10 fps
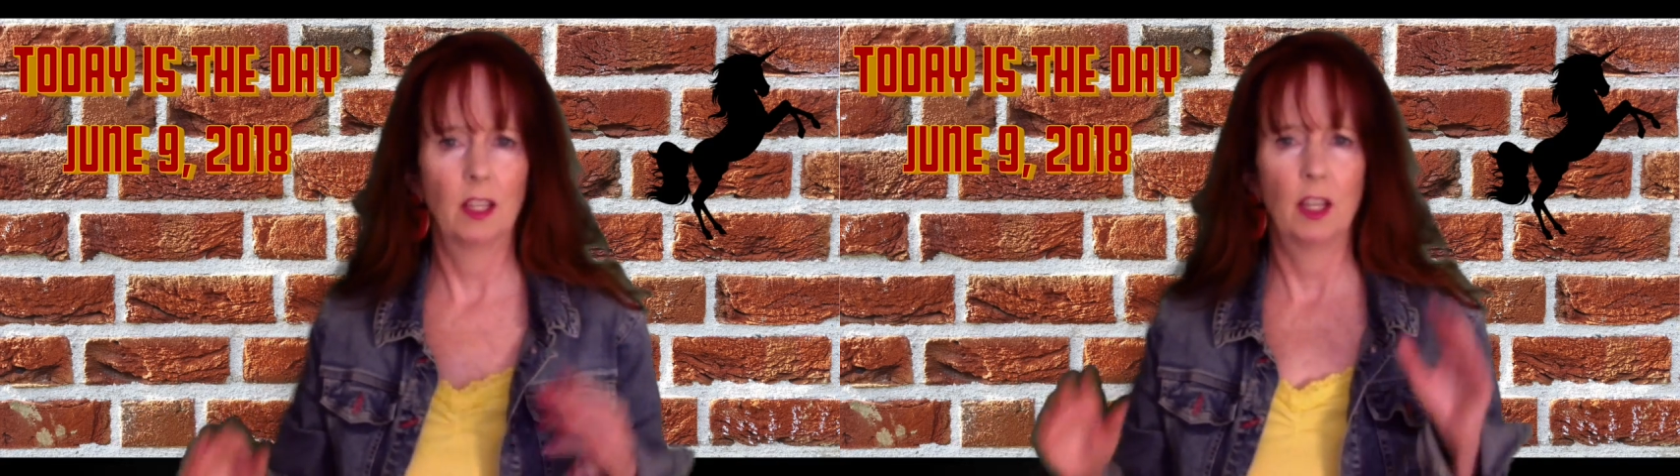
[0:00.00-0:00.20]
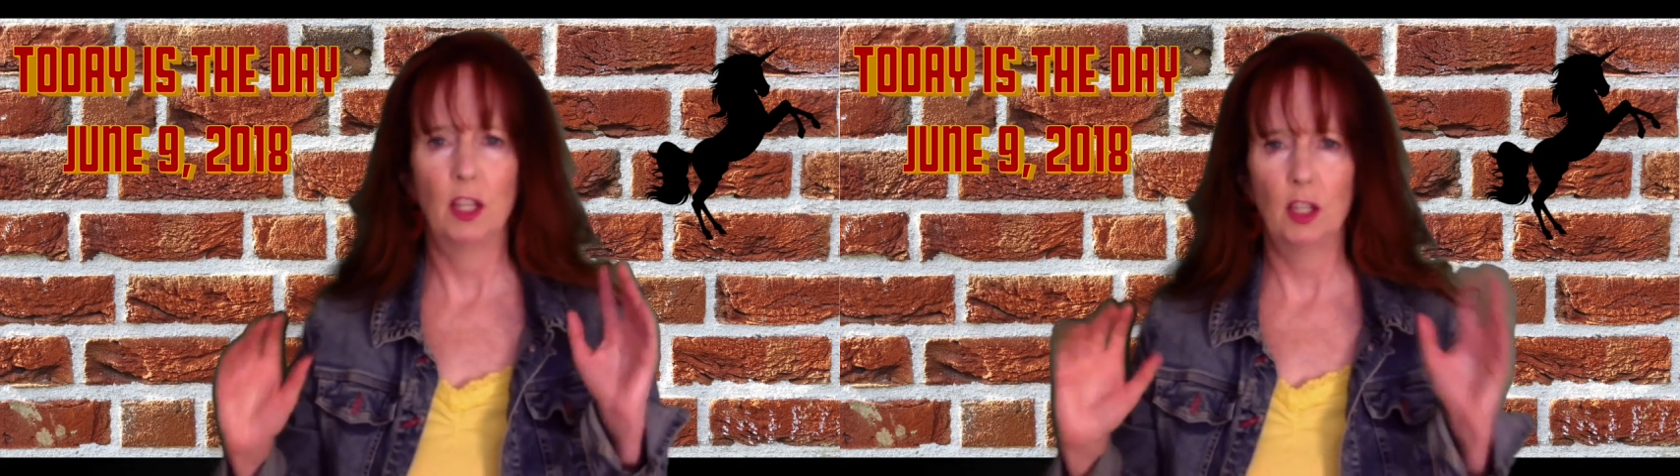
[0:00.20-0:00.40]

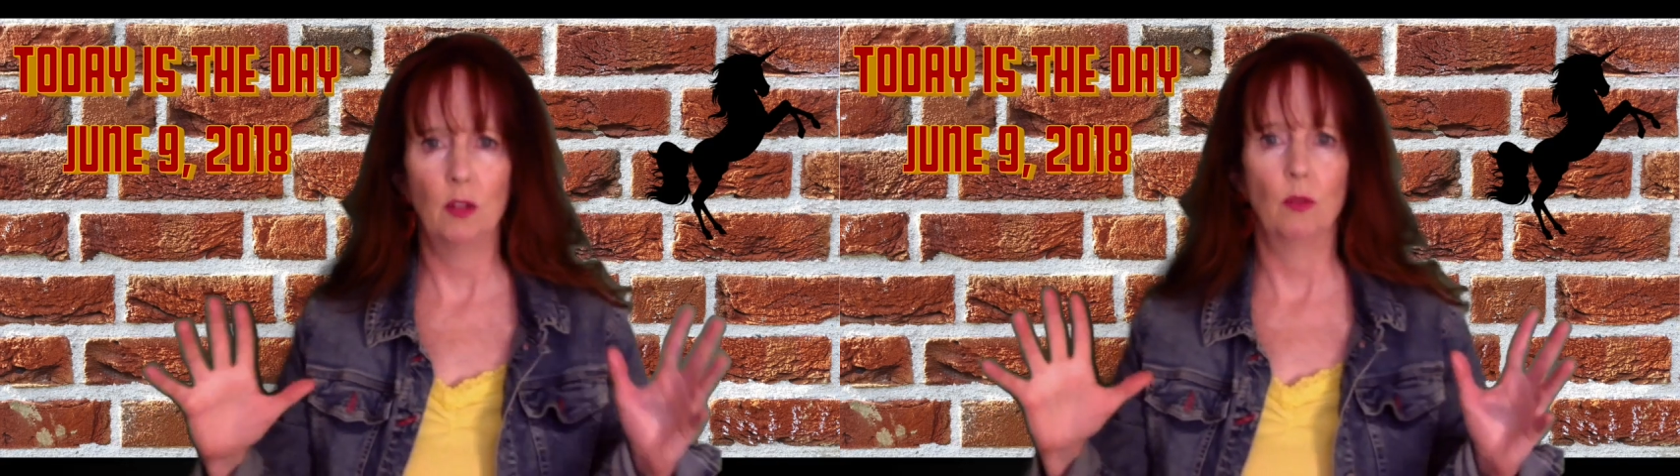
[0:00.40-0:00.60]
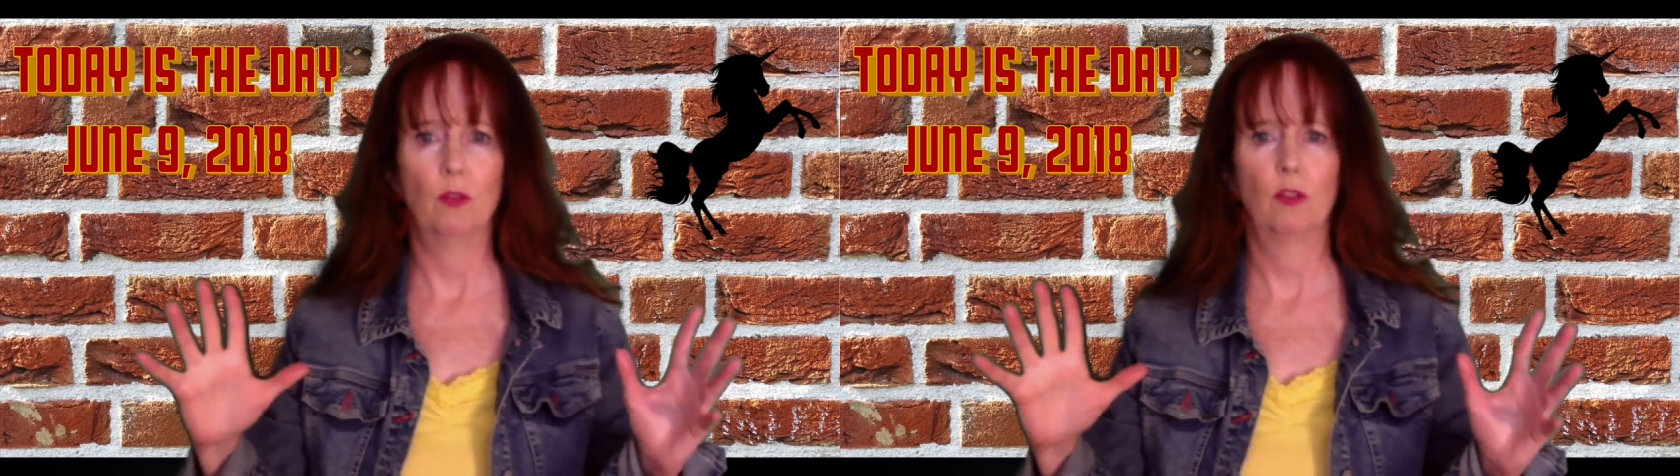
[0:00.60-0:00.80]

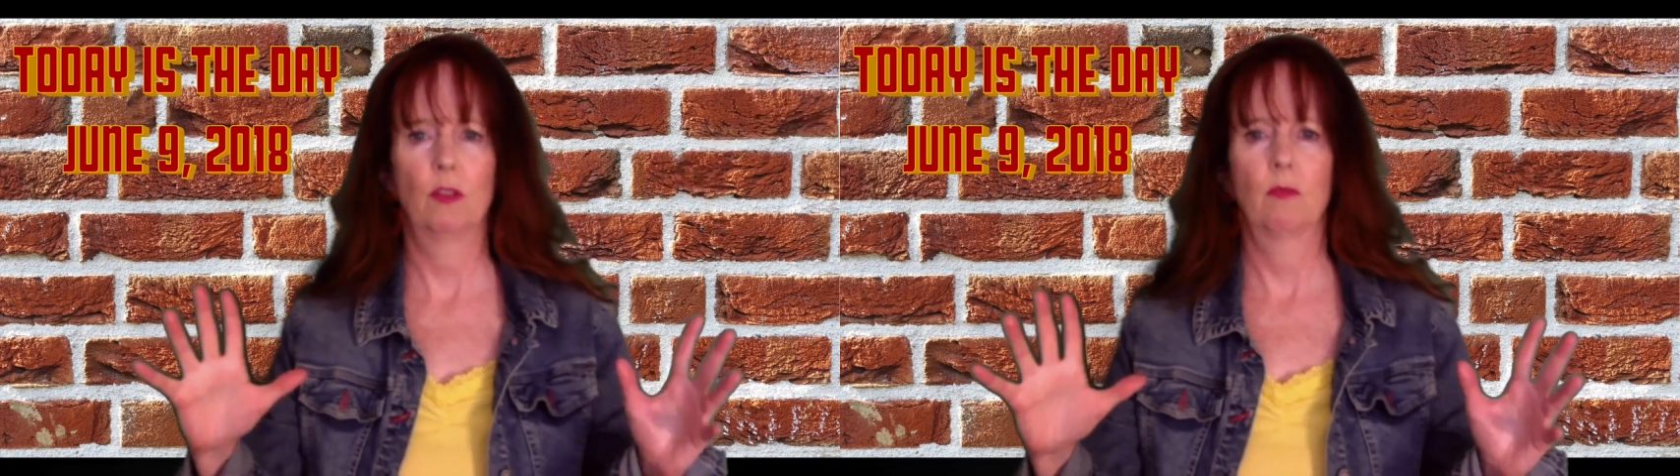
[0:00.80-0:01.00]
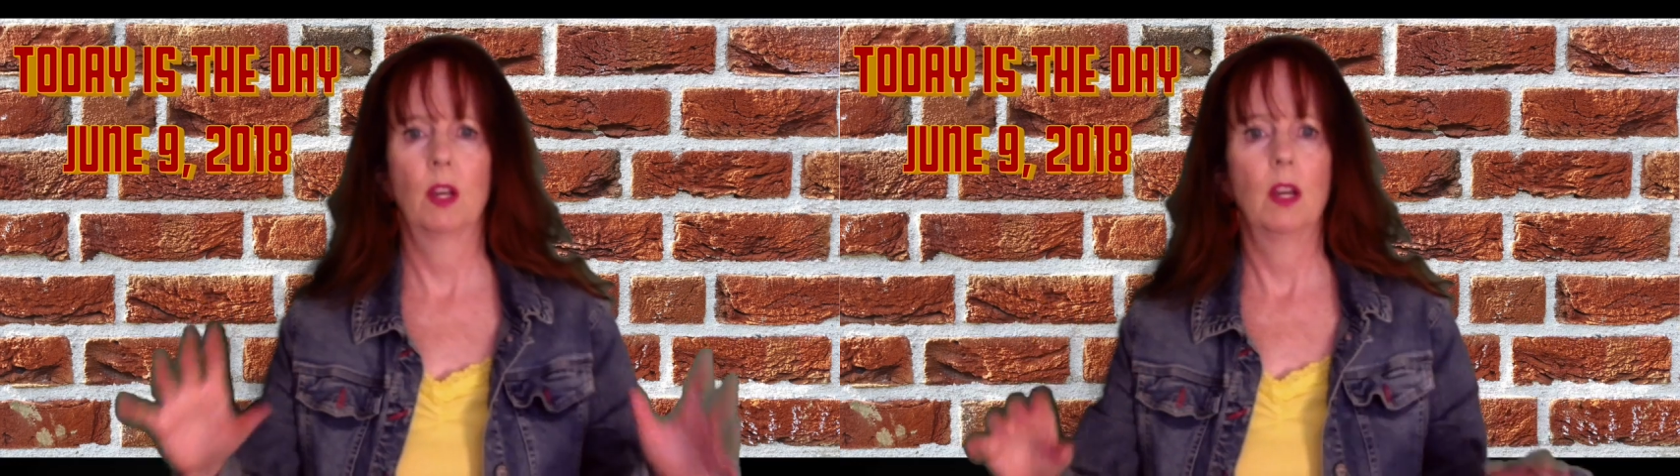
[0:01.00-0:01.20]

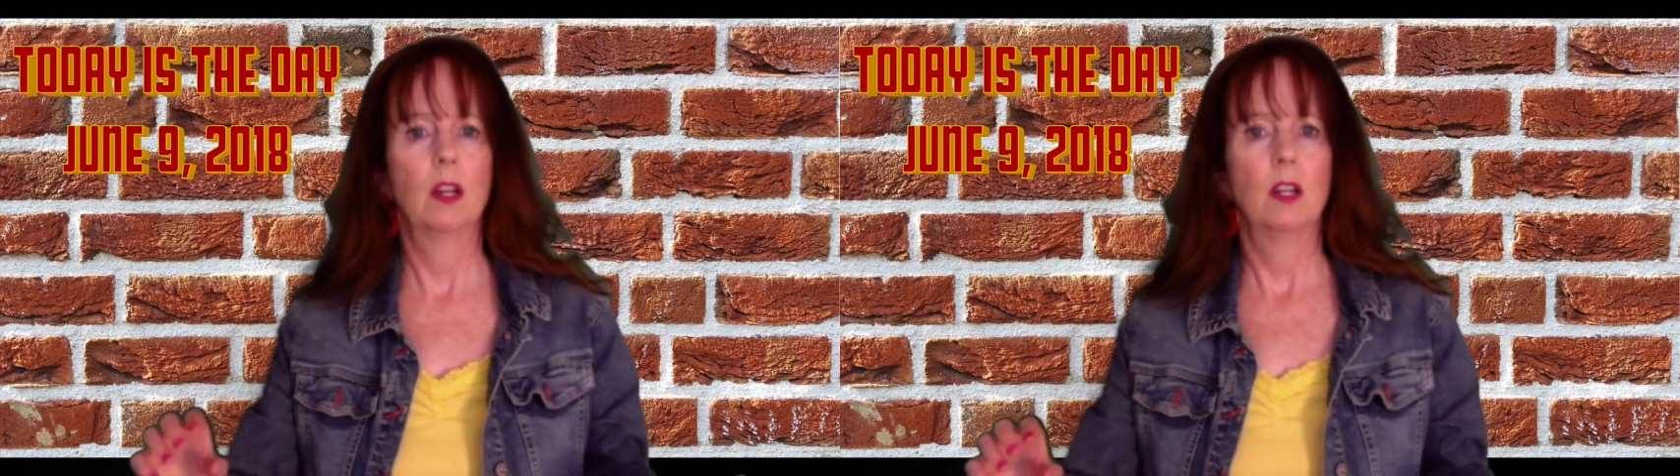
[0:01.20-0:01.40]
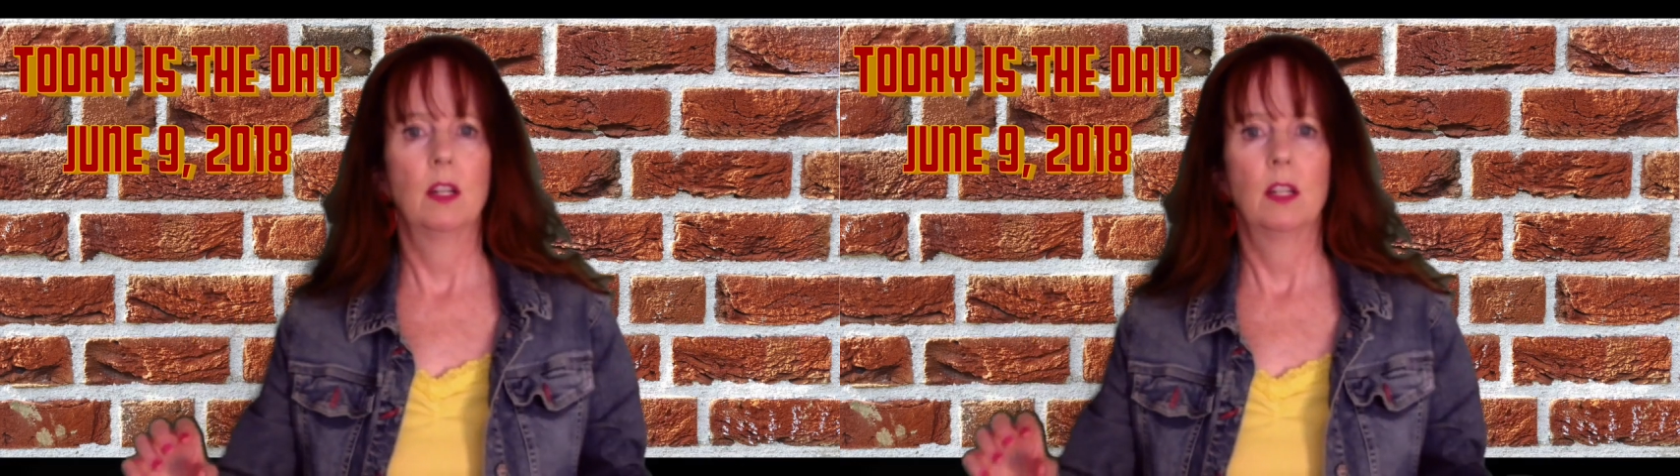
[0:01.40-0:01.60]
Huge.
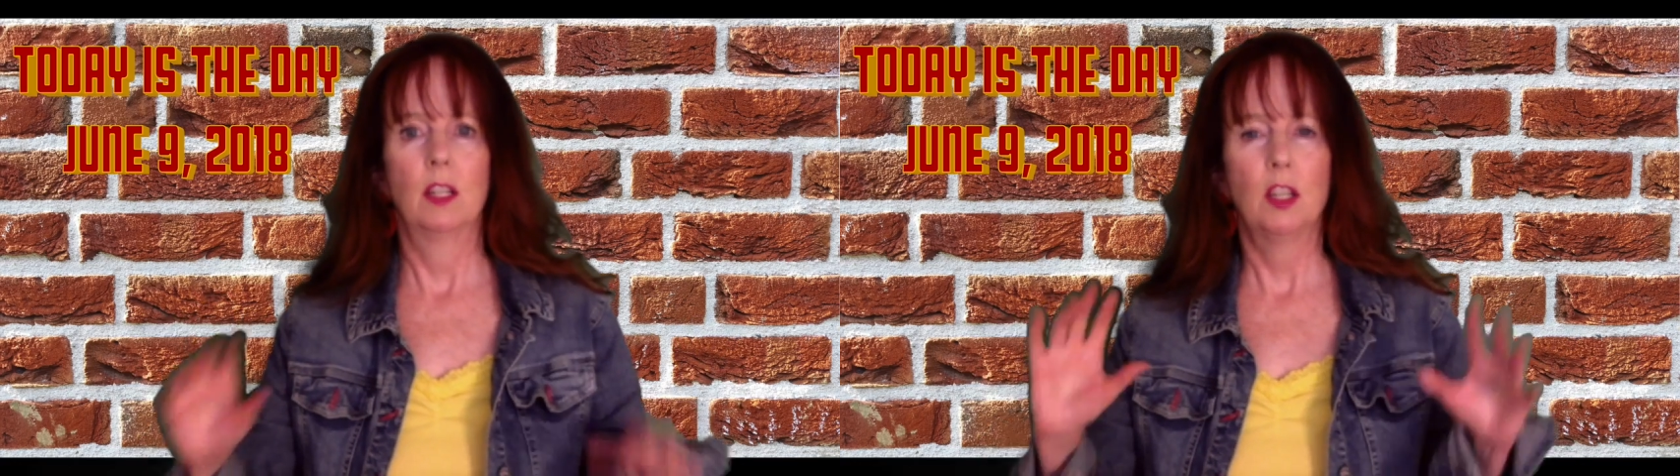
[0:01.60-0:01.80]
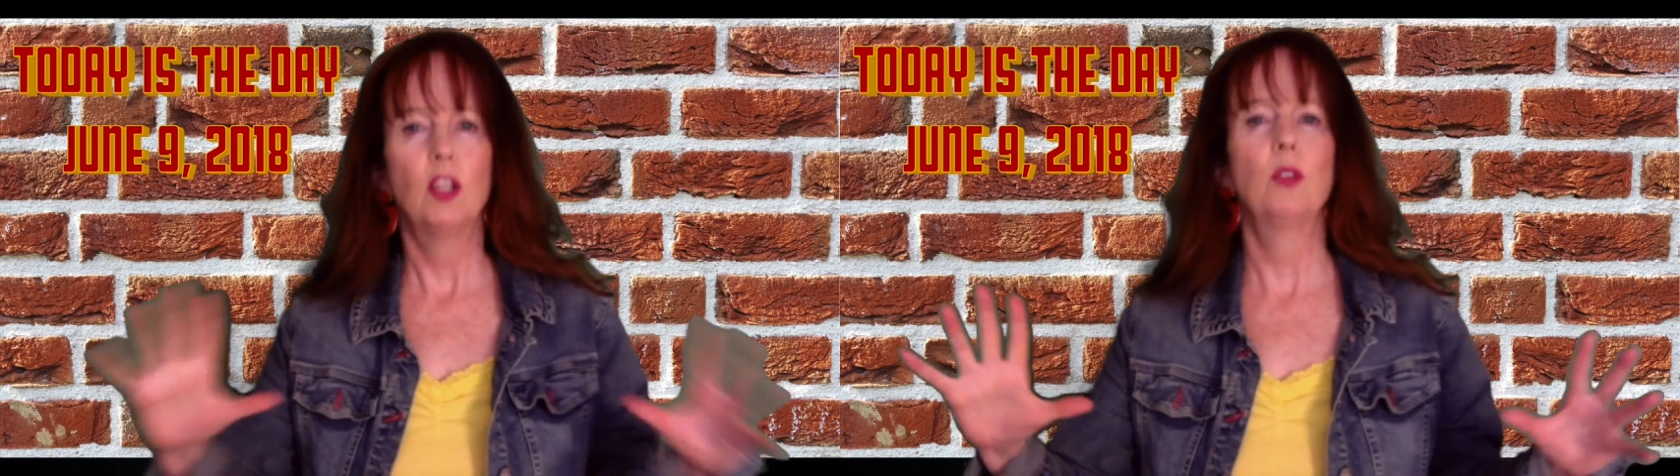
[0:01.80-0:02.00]

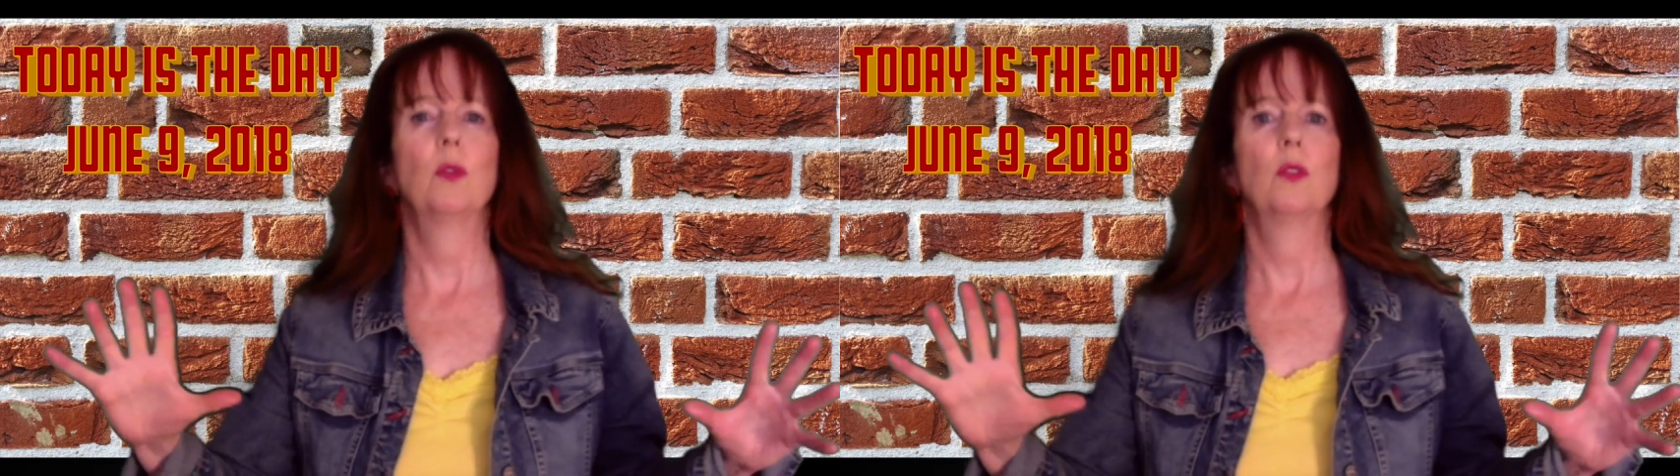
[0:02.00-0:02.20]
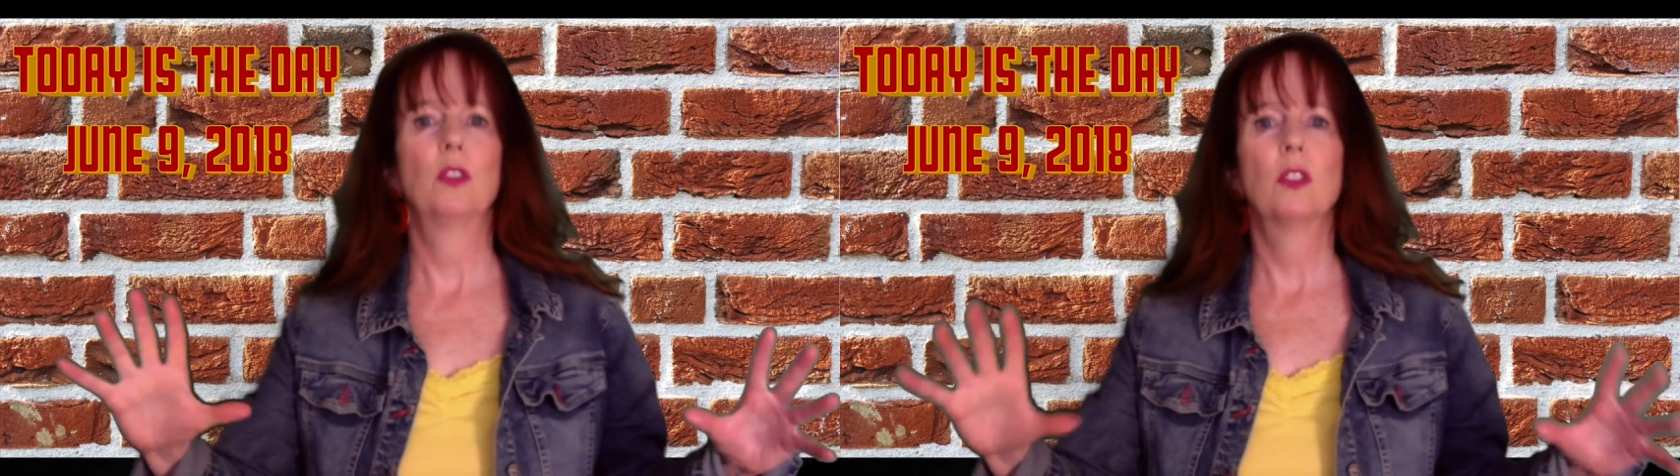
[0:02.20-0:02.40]

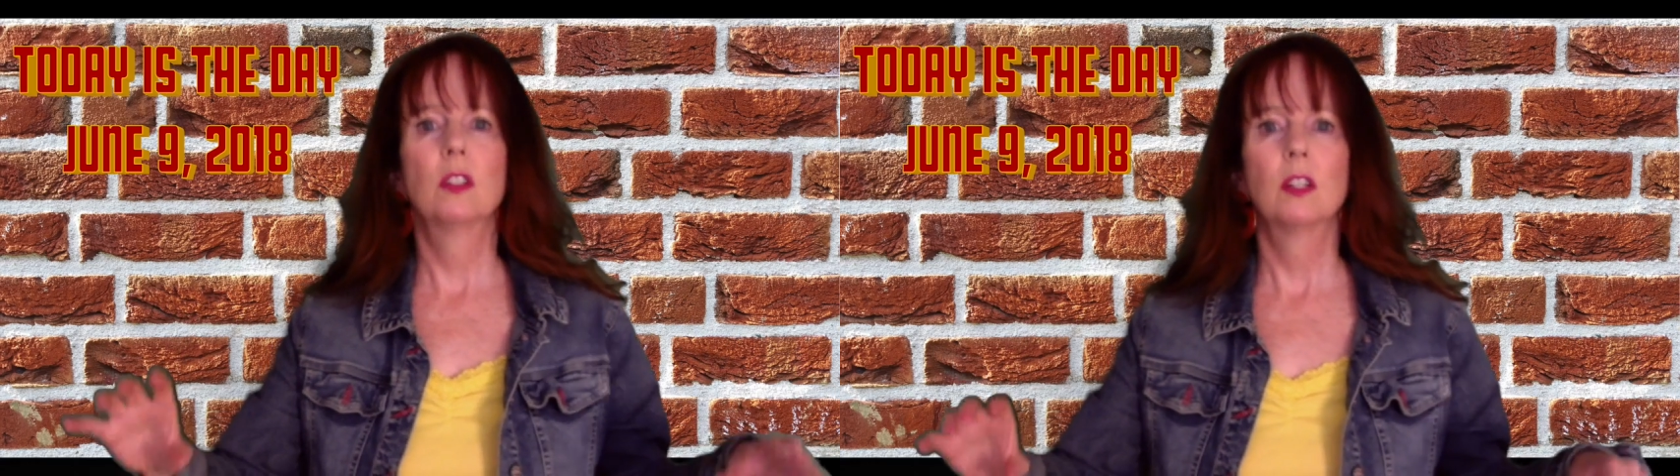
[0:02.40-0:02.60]
Huge.